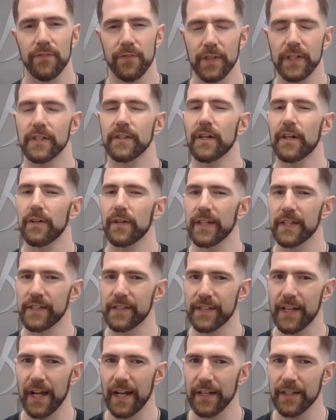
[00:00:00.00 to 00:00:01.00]
figure out
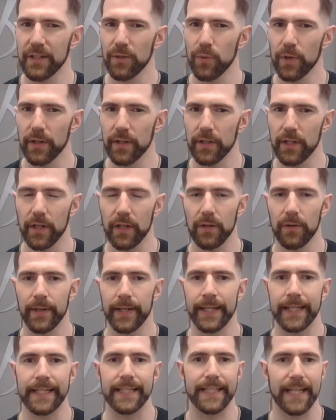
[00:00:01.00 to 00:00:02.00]
exactly where to go
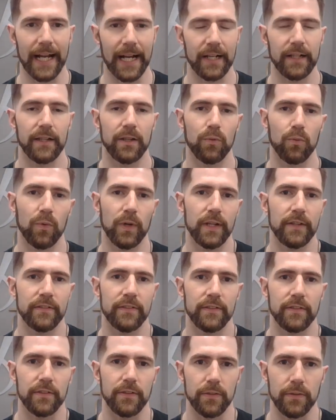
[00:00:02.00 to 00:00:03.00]
and exactly what
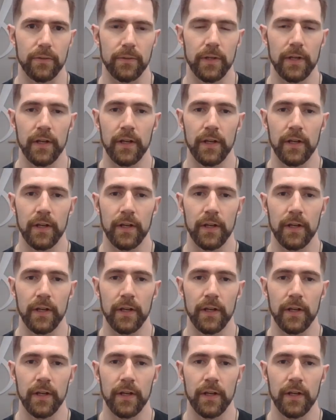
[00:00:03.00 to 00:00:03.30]
to do